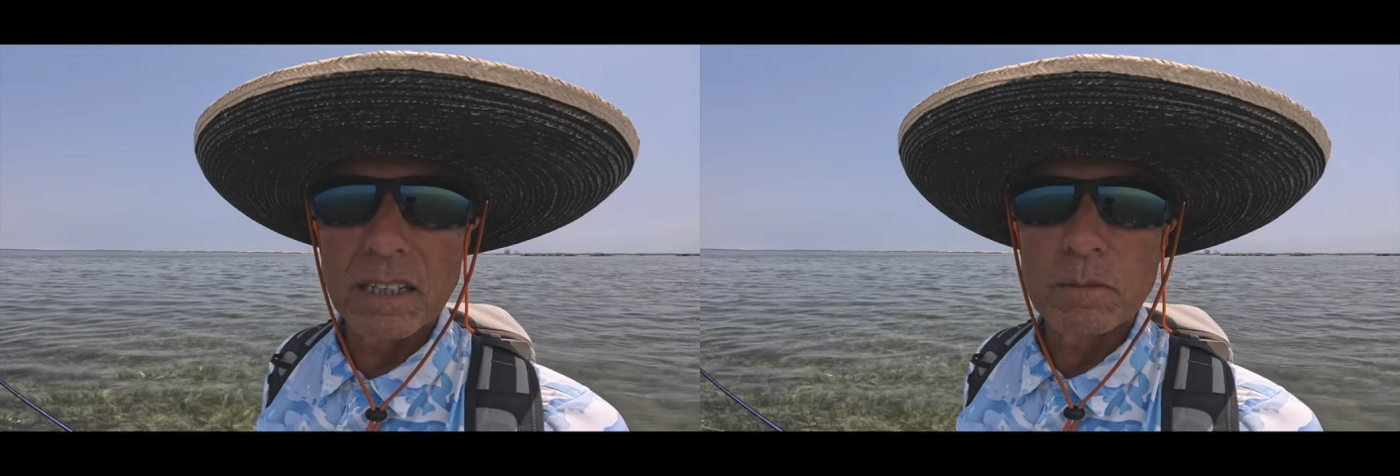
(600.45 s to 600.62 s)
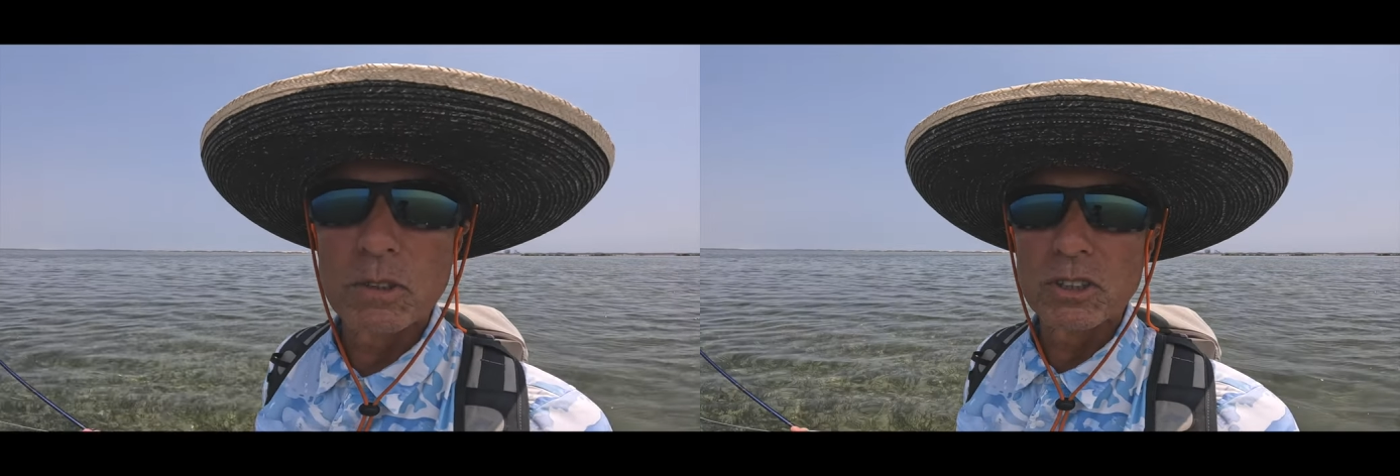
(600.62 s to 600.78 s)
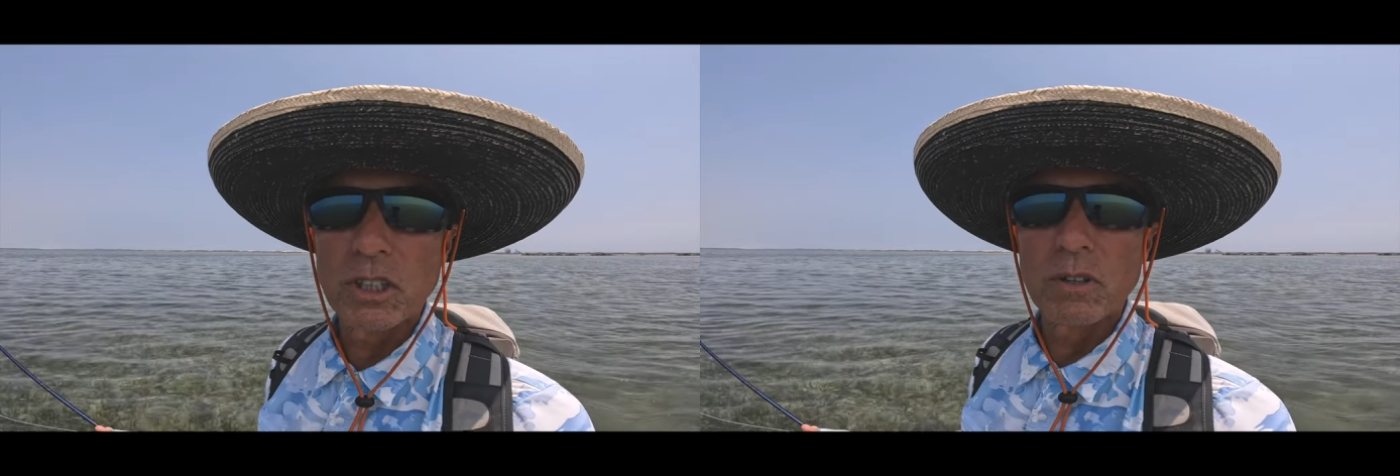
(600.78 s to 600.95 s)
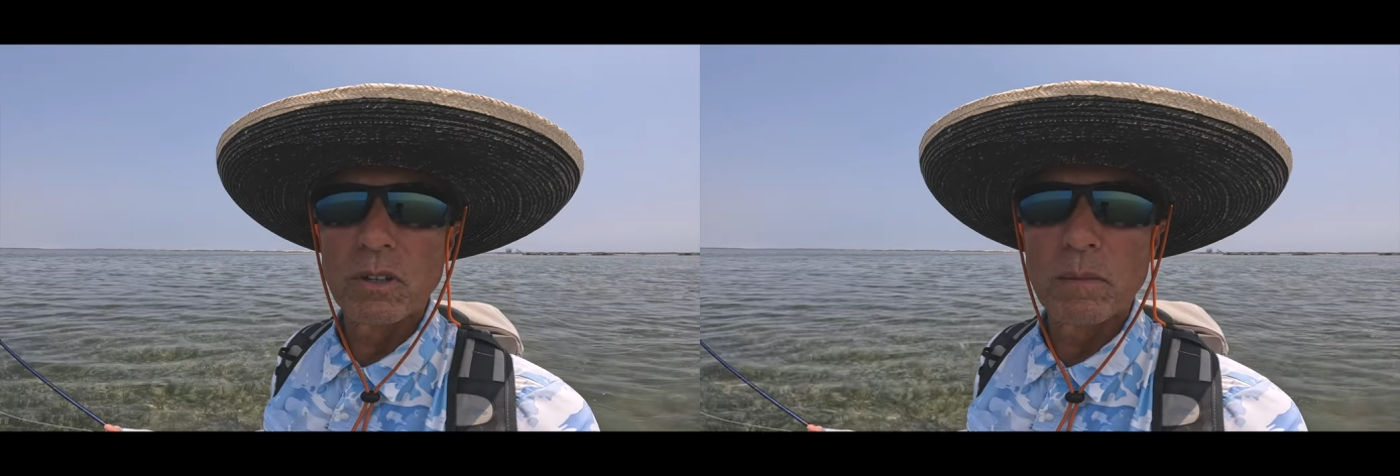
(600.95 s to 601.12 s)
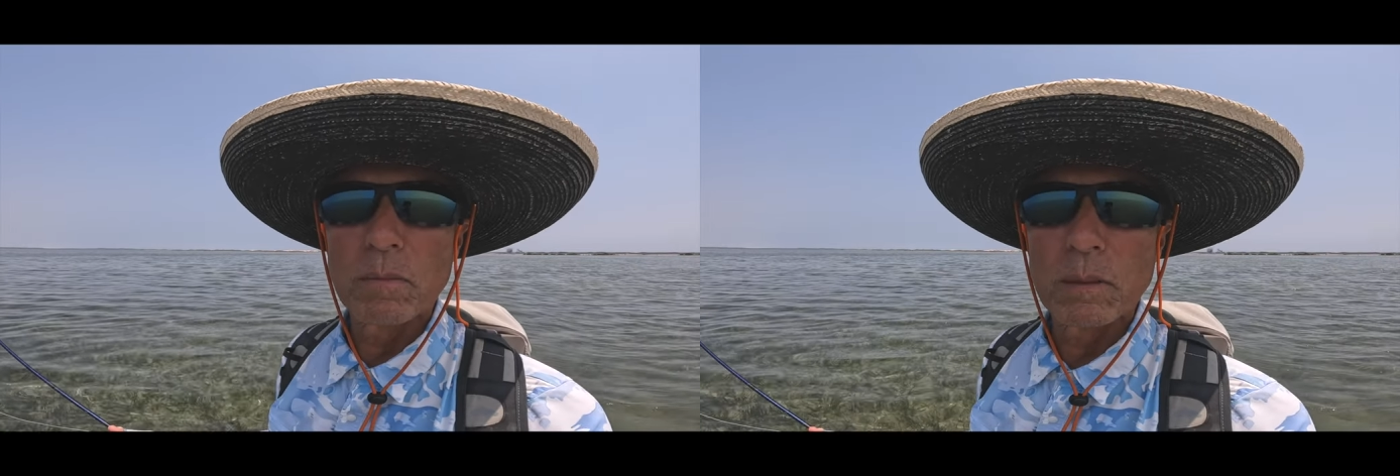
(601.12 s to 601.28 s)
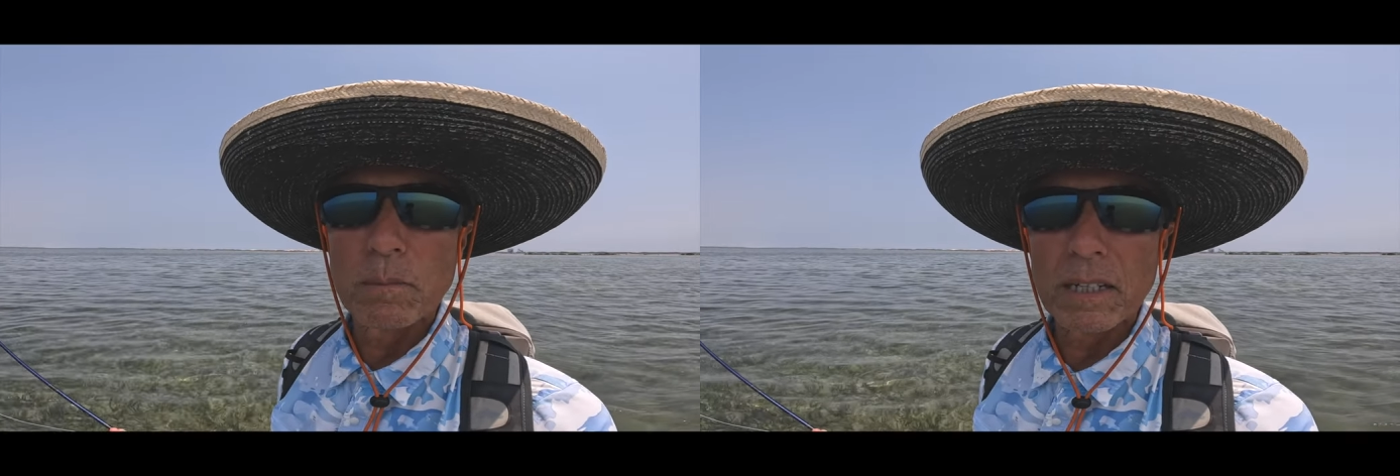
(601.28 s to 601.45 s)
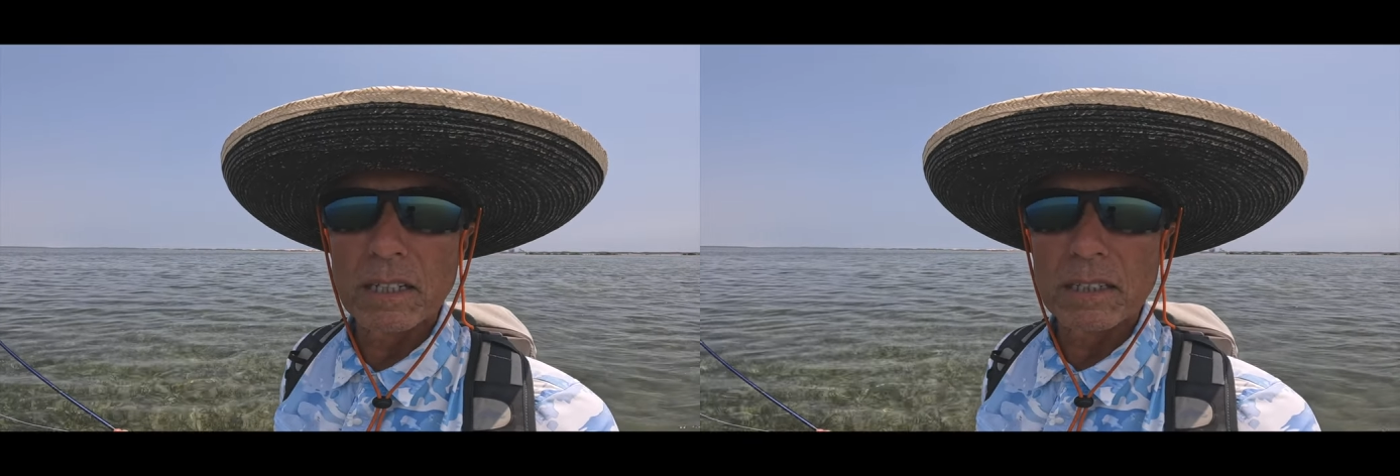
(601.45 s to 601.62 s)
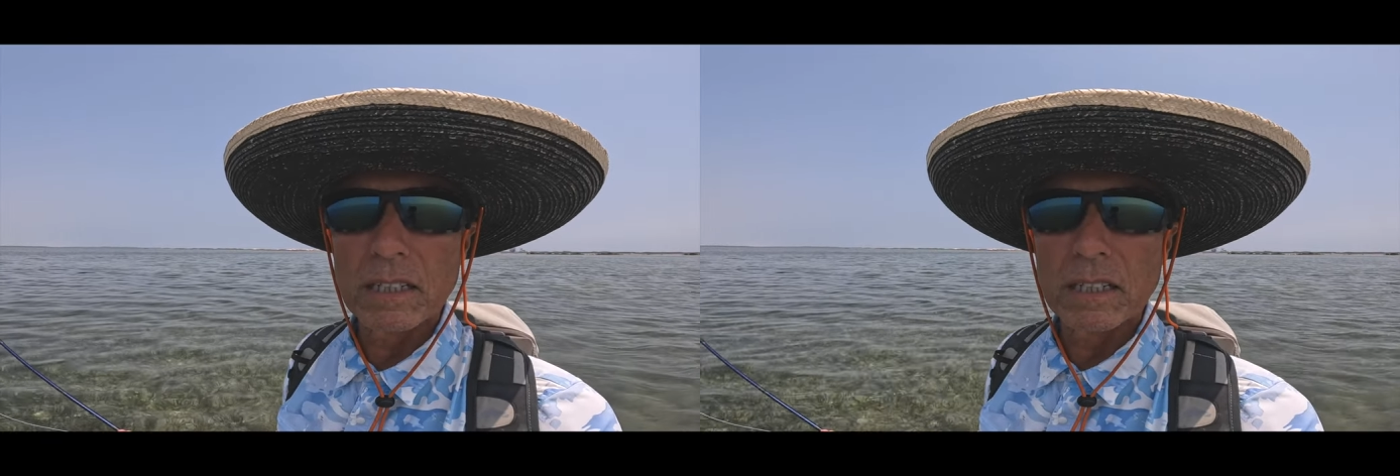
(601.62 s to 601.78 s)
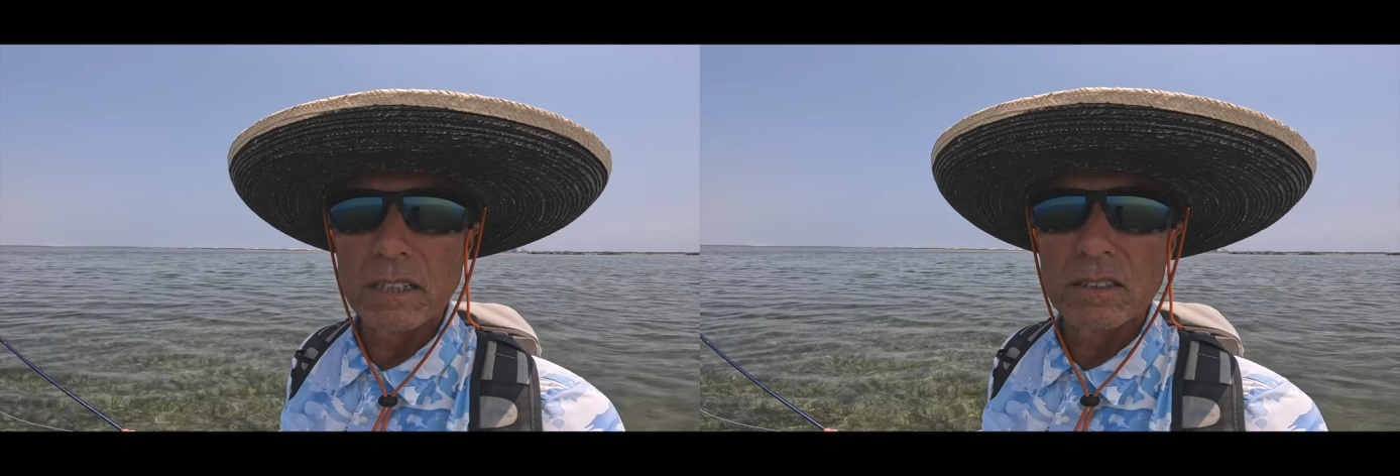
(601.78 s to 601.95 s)
let me show you what I mean by
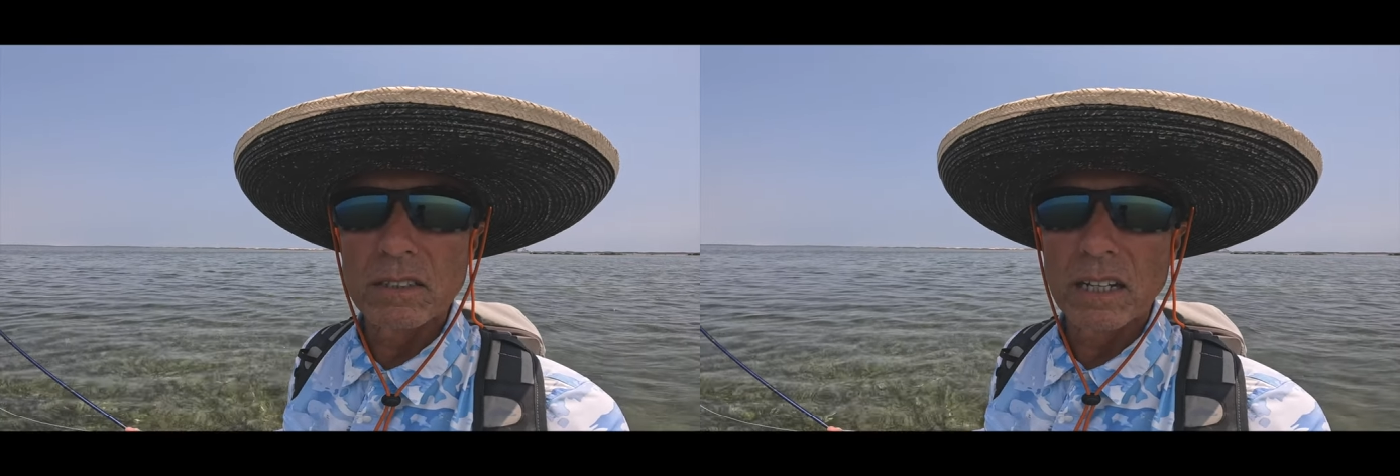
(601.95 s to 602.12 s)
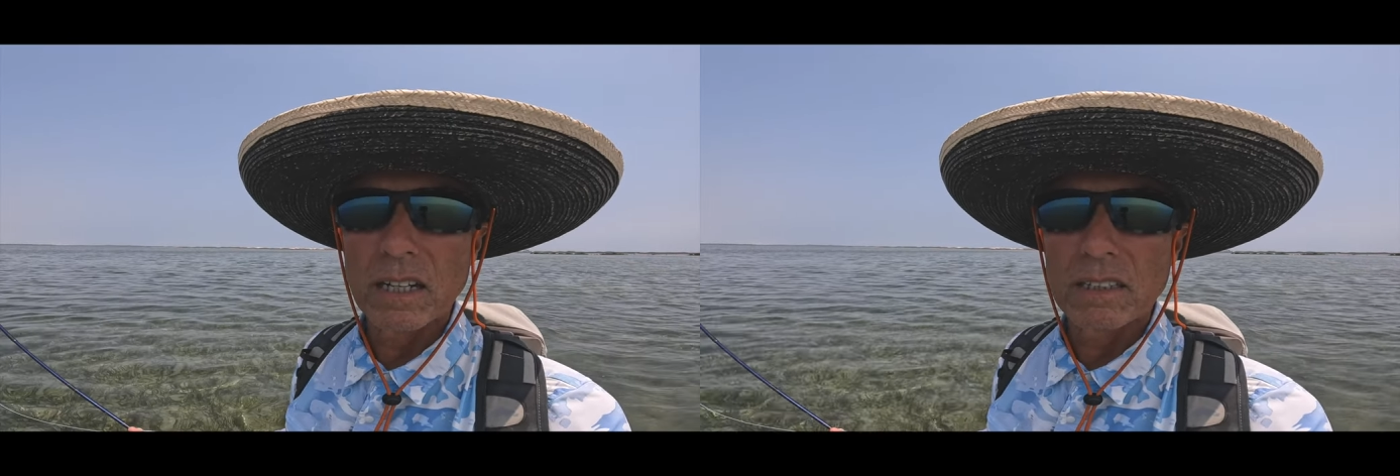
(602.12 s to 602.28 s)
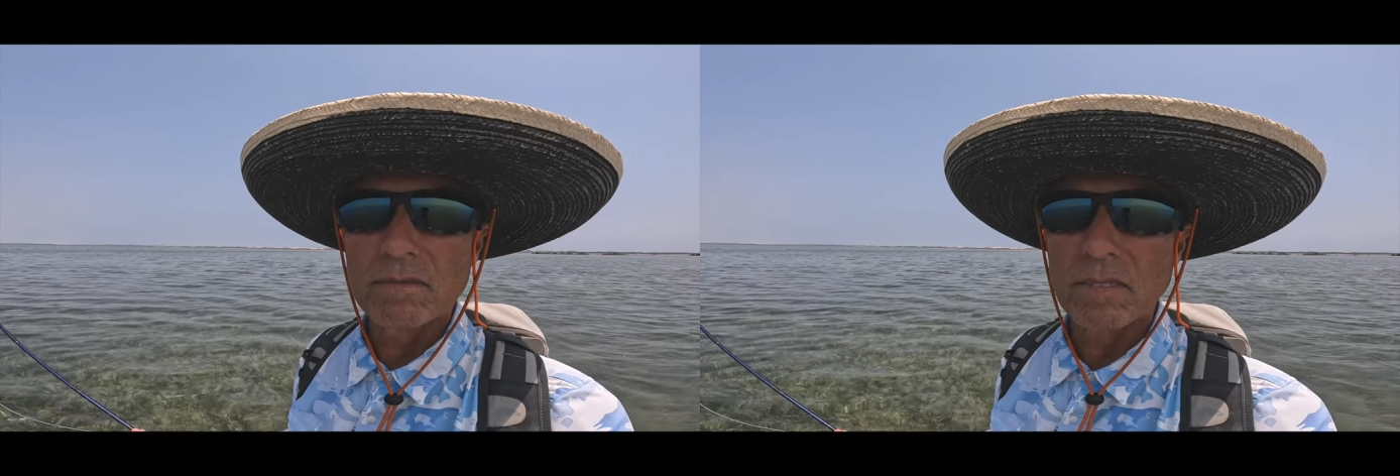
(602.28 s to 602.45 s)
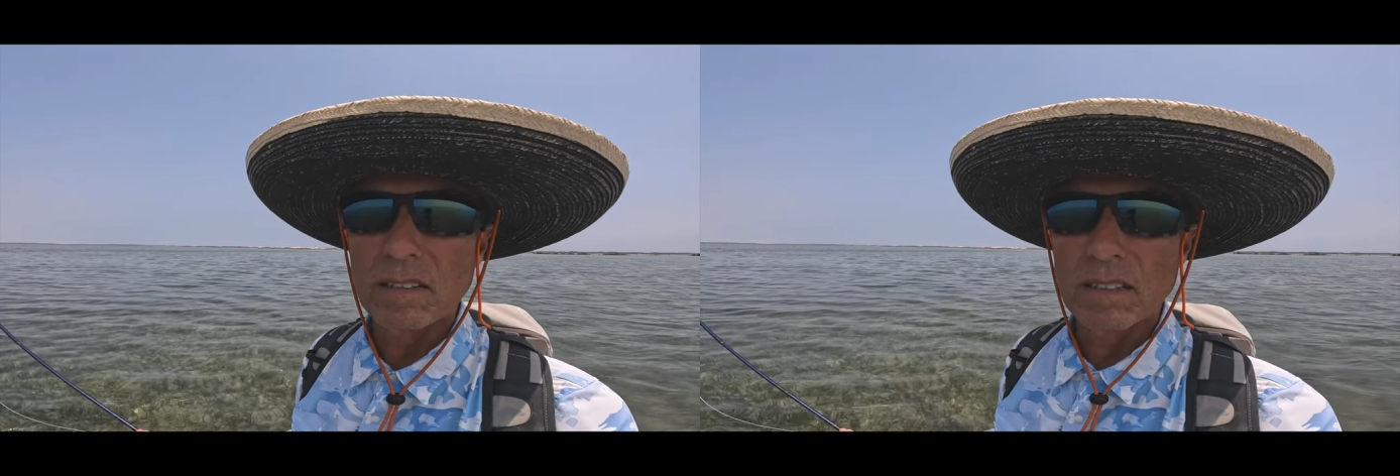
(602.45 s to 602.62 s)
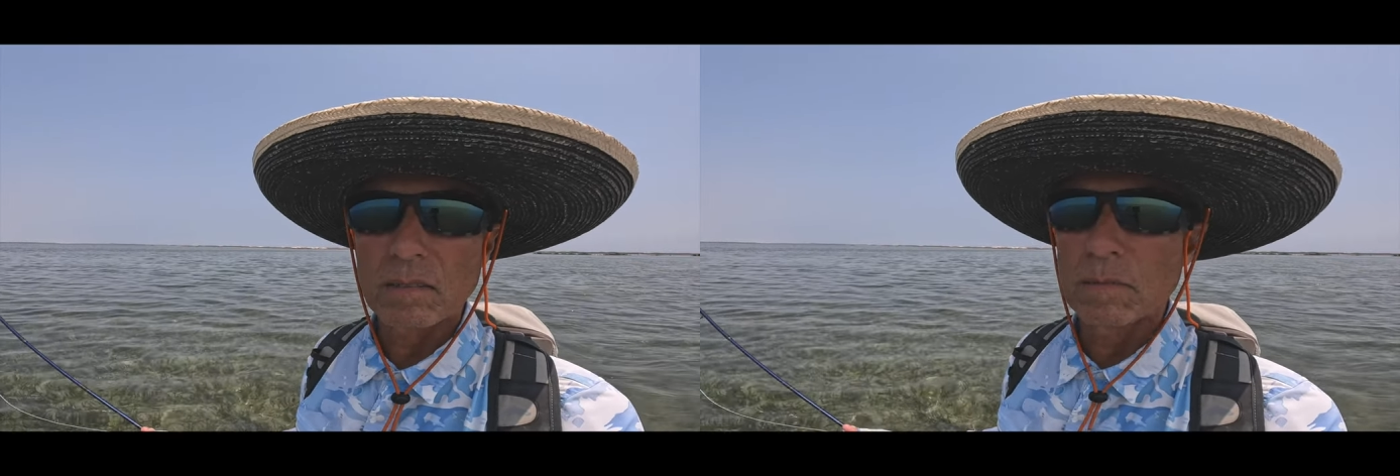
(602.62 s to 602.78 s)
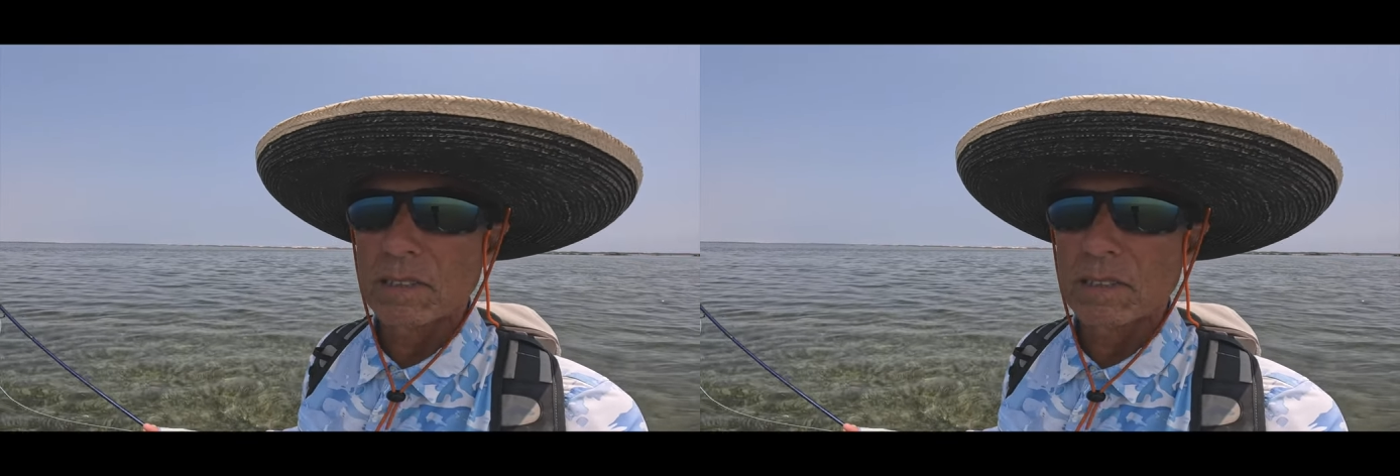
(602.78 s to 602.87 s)
clarity, okay? I